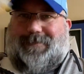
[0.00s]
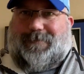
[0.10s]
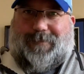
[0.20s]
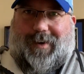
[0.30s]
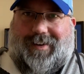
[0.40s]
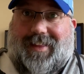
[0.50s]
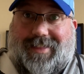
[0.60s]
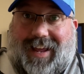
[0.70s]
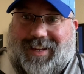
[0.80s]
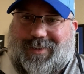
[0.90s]
fun.
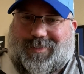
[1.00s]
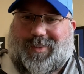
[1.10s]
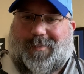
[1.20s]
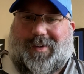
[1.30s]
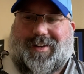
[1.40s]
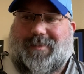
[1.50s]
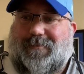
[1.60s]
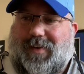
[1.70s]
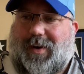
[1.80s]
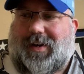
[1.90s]
Thank you so much.
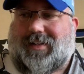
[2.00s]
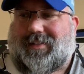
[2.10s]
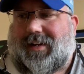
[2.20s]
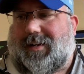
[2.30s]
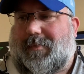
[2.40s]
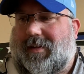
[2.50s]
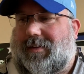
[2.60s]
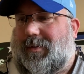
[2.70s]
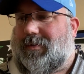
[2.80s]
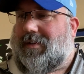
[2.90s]
Very excited about
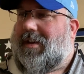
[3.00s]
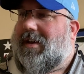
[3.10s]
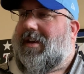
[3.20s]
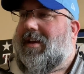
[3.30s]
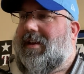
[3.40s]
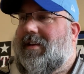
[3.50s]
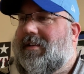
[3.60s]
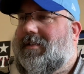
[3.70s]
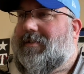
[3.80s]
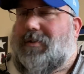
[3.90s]
those.
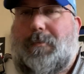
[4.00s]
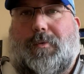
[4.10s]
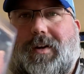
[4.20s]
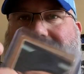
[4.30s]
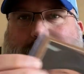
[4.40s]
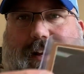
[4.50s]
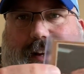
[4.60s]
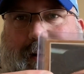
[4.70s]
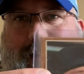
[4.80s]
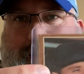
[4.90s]
Super
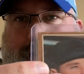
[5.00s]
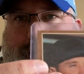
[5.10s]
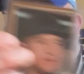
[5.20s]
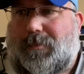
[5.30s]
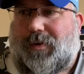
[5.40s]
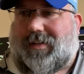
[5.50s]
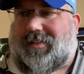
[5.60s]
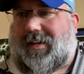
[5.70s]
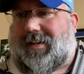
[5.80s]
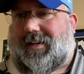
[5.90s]
excited. Super
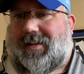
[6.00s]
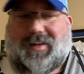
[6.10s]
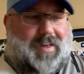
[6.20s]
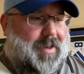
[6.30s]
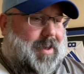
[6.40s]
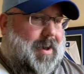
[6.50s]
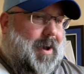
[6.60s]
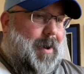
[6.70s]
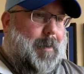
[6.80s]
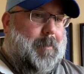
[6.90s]
excited.
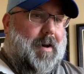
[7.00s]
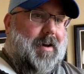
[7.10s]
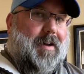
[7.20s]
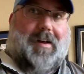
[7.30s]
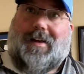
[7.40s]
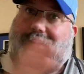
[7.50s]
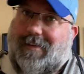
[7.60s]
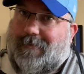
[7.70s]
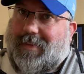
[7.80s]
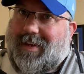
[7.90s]
Um,
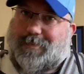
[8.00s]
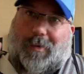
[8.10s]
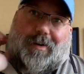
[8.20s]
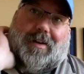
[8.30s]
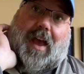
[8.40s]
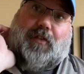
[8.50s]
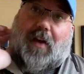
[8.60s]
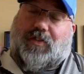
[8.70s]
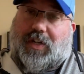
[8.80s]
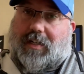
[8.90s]
thanks, Mark. If you
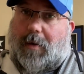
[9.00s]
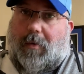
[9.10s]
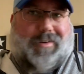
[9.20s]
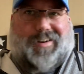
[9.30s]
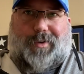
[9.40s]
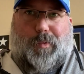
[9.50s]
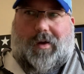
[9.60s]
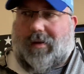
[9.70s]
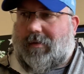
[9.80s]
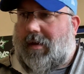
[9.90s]
haven't checked out Mark, I don't know
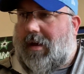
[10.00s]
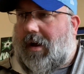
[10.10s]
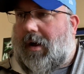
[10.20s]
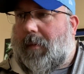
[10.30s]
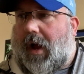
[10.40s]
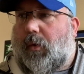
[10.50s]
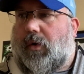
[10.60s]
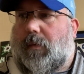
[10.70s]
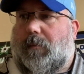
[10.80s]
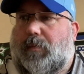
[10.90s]
why. Um, I
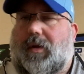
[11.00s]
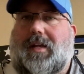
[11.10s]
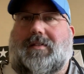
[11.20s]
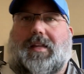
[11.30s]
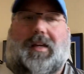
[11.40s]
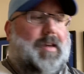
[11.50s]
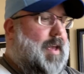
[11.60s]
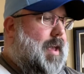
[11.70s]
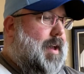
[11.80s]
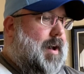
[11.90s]
will put his link
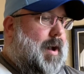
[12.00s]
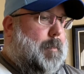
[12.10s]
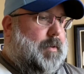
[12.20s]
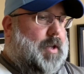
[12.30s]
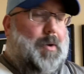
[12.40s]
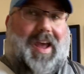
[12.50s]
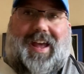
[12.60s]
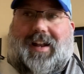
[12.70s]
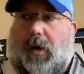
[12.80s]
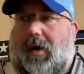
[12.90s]
uh, below,
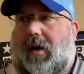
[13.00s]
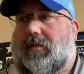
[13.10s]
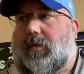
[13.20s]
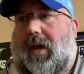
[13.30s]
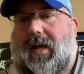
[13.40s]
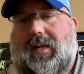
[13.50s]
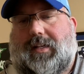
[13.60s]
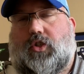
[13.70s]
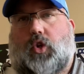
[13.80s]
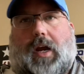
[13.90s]
and I will also add
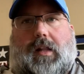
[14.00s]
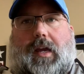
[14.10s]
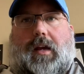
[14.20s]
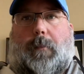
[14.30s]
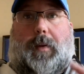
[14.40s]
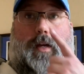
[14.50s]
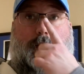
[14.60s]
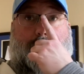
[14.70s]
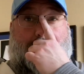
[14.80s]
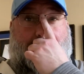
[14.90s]
his trade link
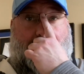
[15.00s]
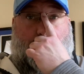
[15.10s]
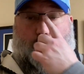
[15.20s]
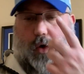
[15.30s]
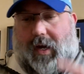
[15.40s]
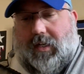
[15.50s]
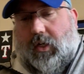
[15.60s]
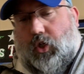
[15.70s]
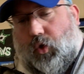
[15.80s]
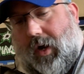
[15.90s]
because he's a
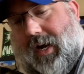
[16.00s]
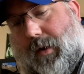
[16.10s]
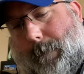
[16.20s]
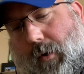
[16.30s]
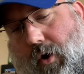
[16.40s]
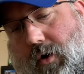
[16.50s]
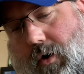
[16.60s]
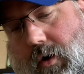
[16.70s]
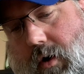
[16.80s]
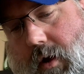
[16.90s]
great trade
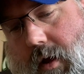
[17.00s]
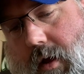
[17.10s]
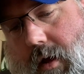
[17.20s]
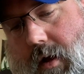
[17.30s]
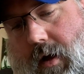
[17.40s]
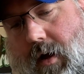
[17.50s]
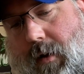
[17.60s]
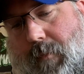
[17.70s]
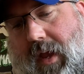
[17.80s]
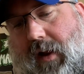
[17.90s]
partner.
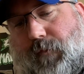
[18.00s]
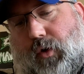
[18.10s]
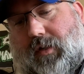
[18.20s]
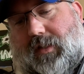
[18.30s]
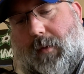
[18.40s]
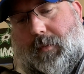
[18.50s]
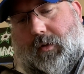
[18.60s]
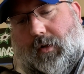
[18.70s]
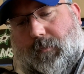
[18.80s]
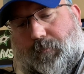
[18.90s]
Um, and if you're a set
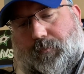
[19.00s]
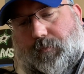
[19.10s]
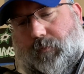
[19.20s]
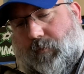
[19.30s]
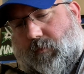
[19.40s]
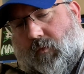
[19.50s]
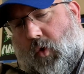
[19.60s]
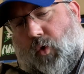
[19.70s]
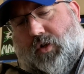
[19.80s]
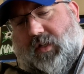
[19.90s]
builder
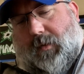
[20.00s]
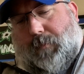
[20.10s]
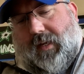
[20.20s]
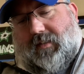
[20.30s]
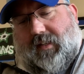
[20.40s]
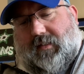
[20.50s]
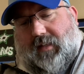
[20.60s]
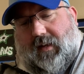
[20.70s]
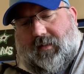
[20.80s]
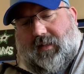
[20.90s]
or just a PC
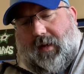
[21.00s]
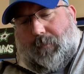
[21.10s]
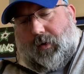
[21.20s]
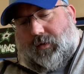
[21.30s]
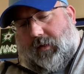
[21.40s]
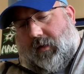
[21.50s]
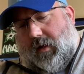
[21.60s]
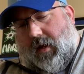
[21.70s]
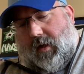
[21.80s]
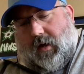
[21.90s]
set, set person,
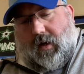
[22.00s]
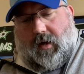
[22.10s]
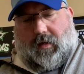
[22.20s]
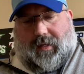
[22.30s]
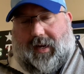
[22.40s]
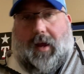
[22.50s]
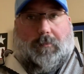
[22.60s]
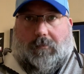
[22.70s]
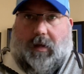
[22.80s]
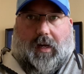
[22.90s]
uh, like
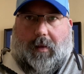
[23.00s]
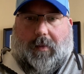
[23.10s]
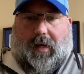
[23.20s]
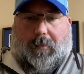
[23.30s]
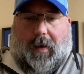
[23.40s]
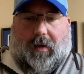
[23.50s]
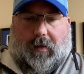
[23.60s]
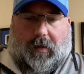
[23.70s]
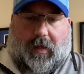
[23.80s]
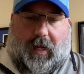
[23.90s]
I'm, like I'm like
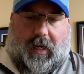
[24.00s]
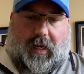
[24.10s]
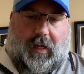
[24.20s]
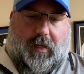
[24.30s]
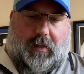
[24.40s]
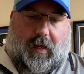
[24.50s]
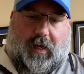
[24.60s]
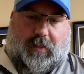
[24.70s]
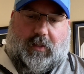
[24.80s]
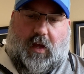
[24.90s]
Mattingly, and he
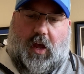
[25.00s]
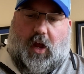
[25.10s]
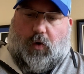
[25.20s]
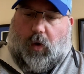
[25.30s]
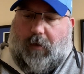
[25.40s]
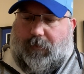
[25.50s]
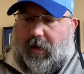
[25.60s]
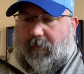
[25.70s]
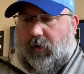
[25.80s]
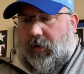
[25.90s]
likes Rafi
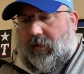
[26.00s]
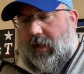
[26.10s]
Devers